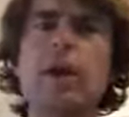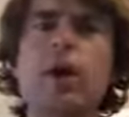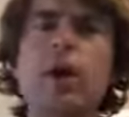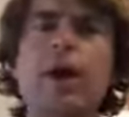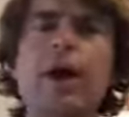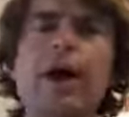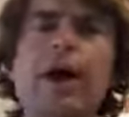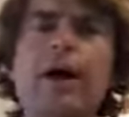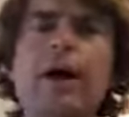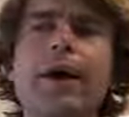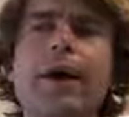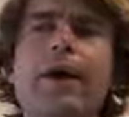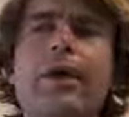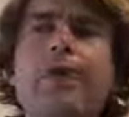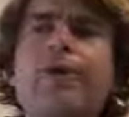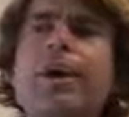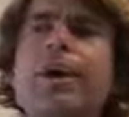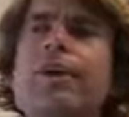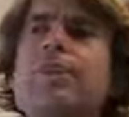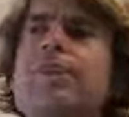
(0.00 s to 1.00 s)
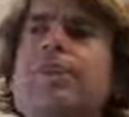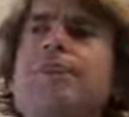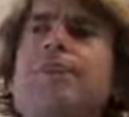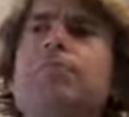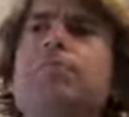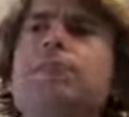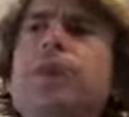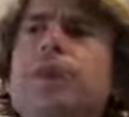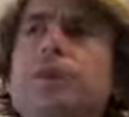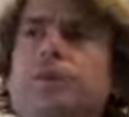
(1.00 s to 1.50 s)
a very
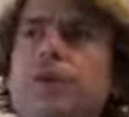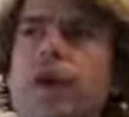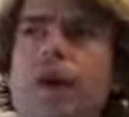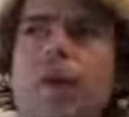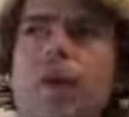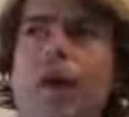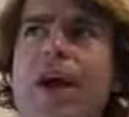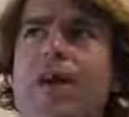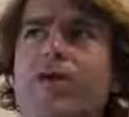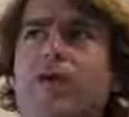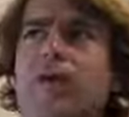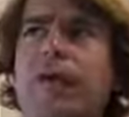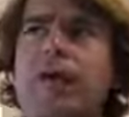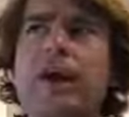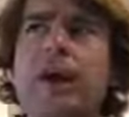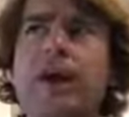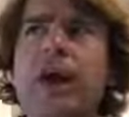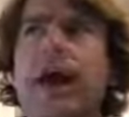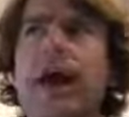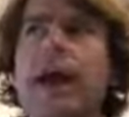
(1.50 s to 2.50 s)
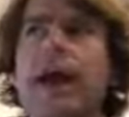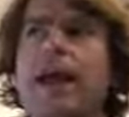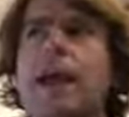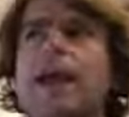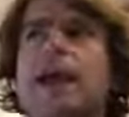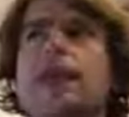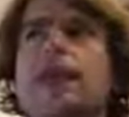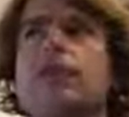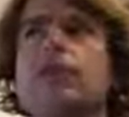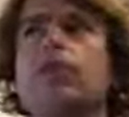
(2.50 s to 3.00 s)
simplistic way of looking at it
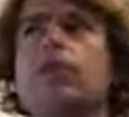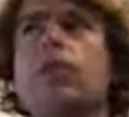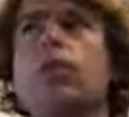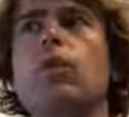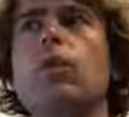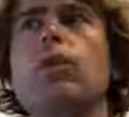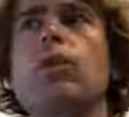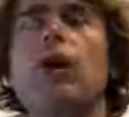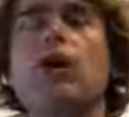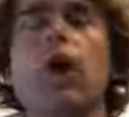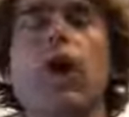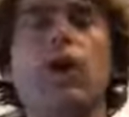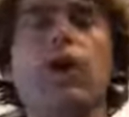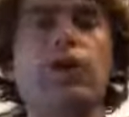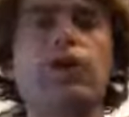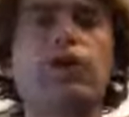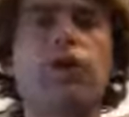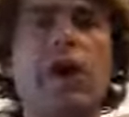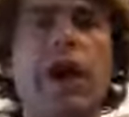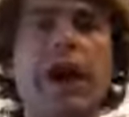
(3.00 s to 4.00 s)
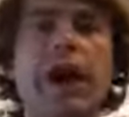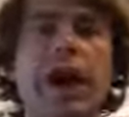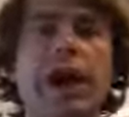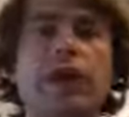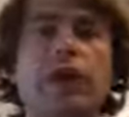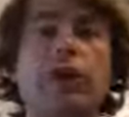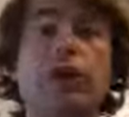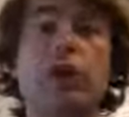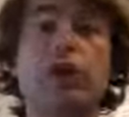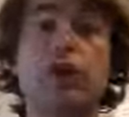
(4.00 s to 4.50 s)
is what we call the
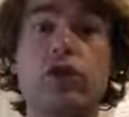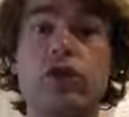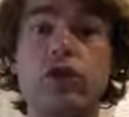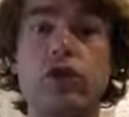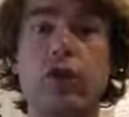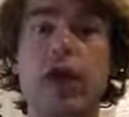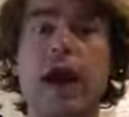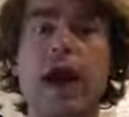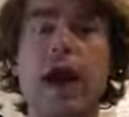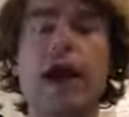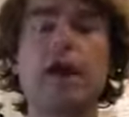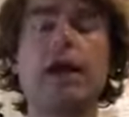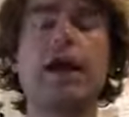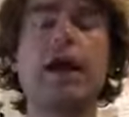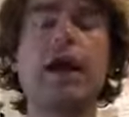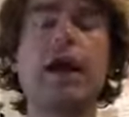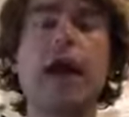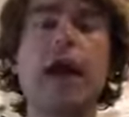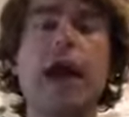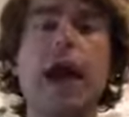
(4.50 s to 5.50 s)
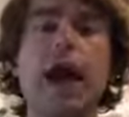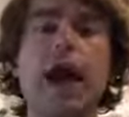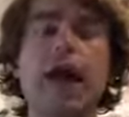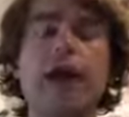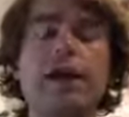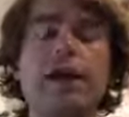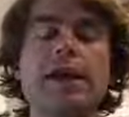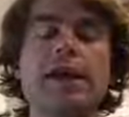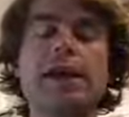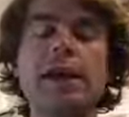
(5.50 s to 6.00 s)
triangular trade.
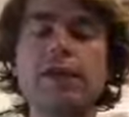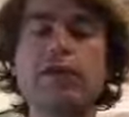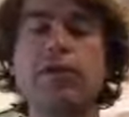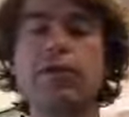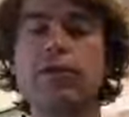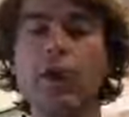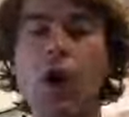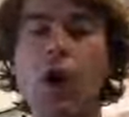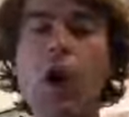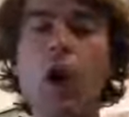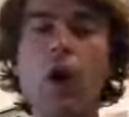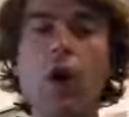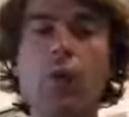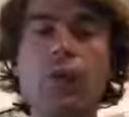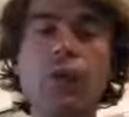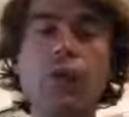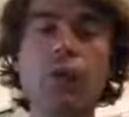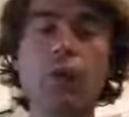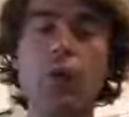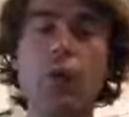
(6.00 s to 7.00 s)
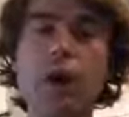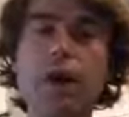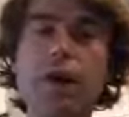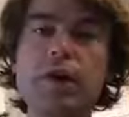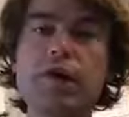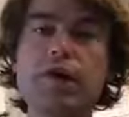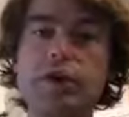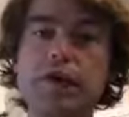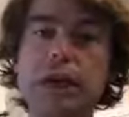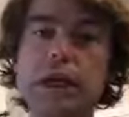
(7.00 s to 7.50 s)
And it involves one
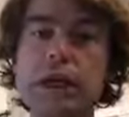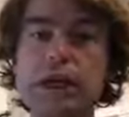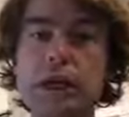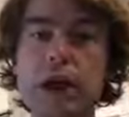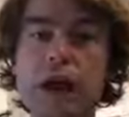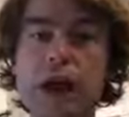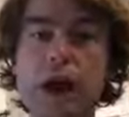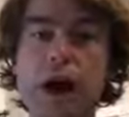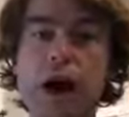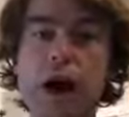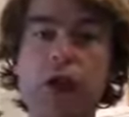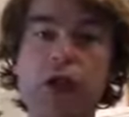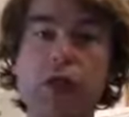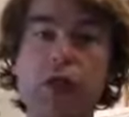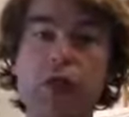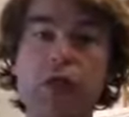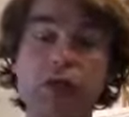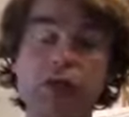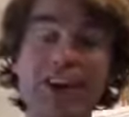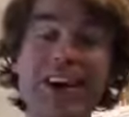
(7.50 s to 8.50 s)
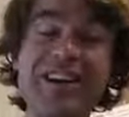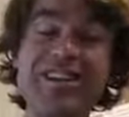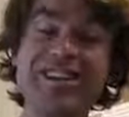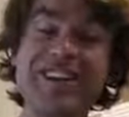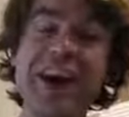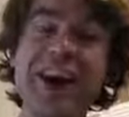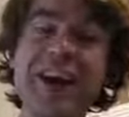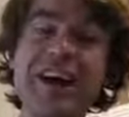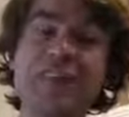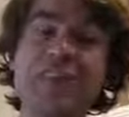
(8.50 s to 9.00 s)
of the three
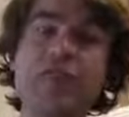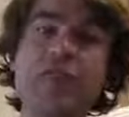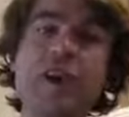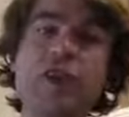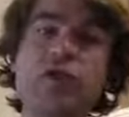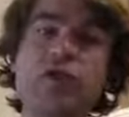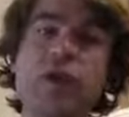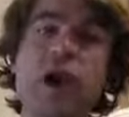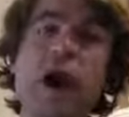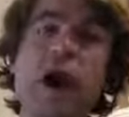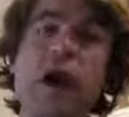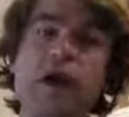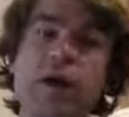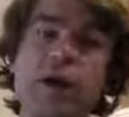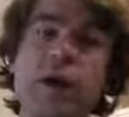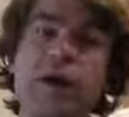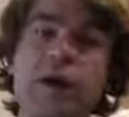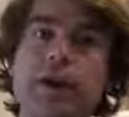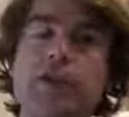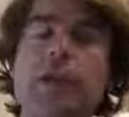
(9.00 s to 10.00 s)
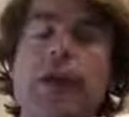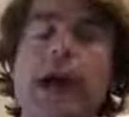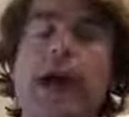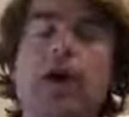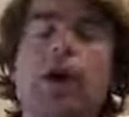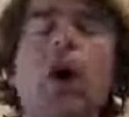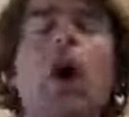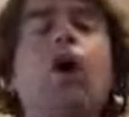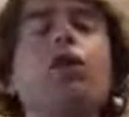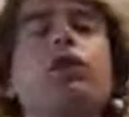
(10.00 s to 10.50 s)
sides of that triangle is
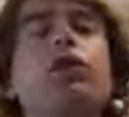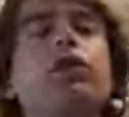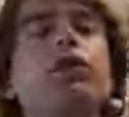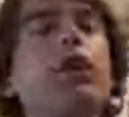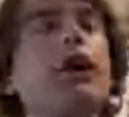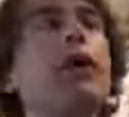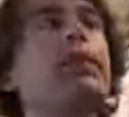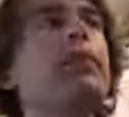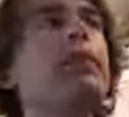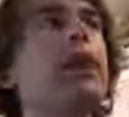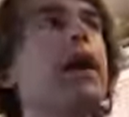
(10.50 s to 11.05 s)
that Gulf Stream.